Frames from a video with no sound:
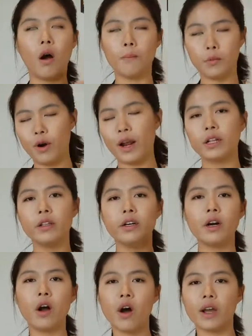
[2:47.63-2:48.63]

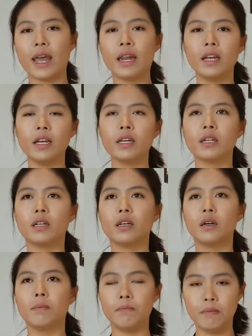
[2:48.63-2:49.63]
organic,
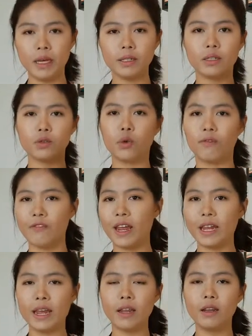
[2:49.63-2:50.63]
mixed,
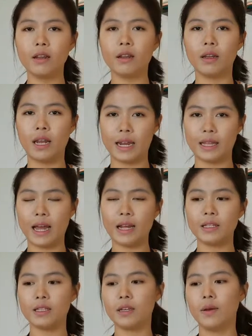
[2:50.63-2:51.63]
vegan, like
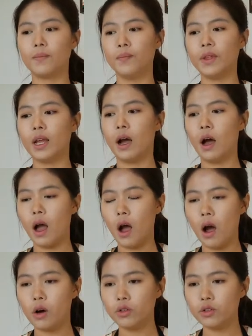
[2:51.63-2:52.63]
that.
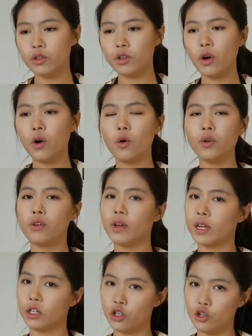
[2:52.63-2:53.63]
Also, you
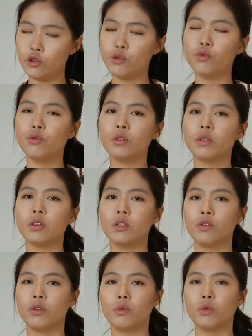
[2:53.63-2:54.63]
can choose
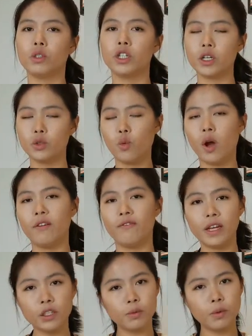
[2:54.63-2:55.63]
you just want
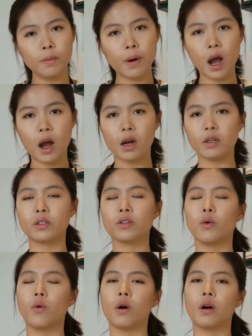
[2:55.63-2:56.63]
vegetable box
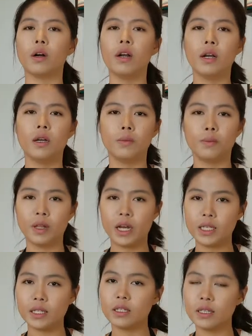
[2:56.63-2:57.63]
or
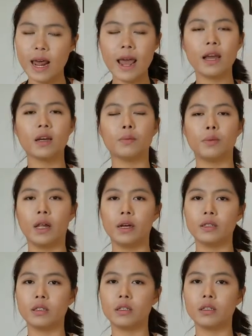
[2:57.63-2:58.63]
plus snack
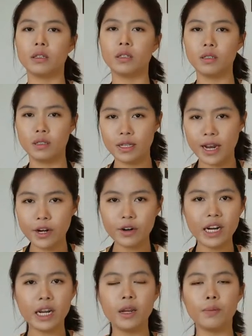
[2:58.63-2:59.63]
plus
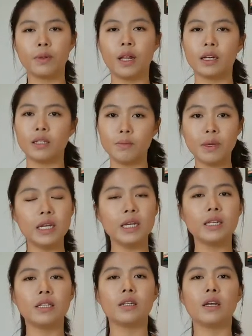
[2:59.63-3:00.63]
dairy plus
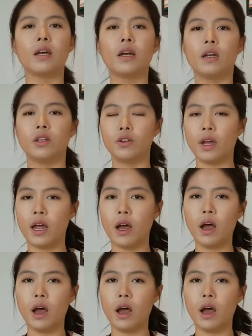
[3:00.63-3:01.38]
meat. You can